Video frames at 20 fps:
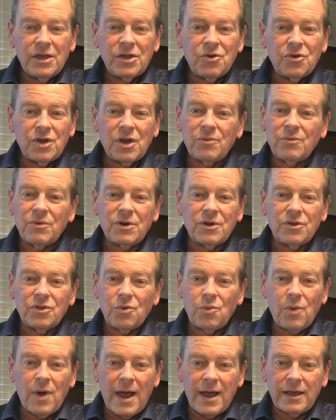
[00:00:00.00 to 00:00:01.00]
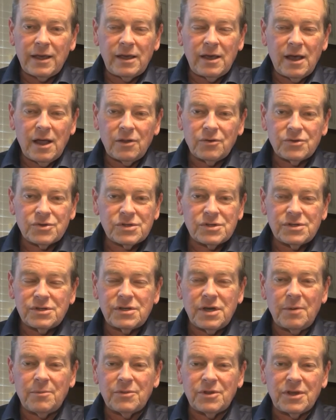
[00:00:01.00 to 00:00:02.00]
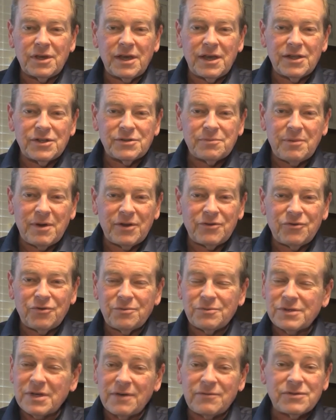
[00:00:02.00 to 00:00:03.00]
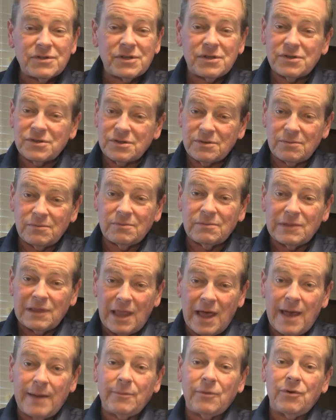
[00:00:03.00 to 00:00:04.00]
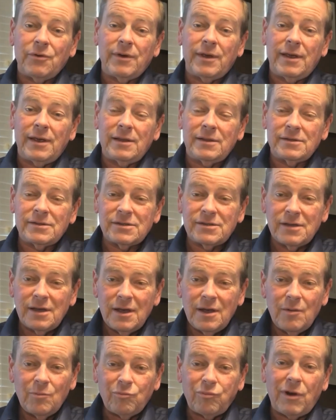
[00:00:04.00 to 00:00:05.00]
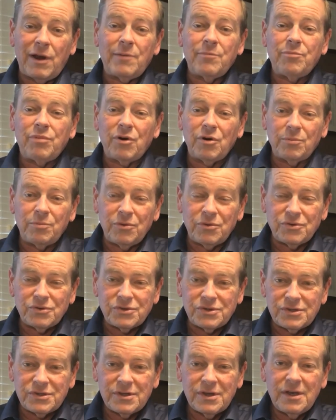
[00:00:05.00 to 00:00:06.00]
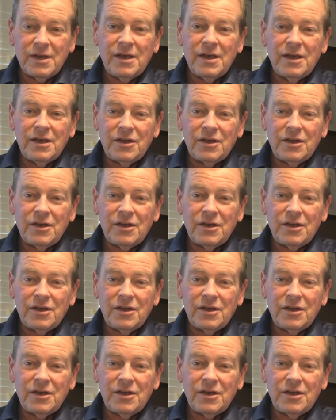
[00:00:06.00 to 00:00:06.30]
You know, get rid of the wacky colors in some of the kids' bedrooms. I've seen some lime greens, bright purples.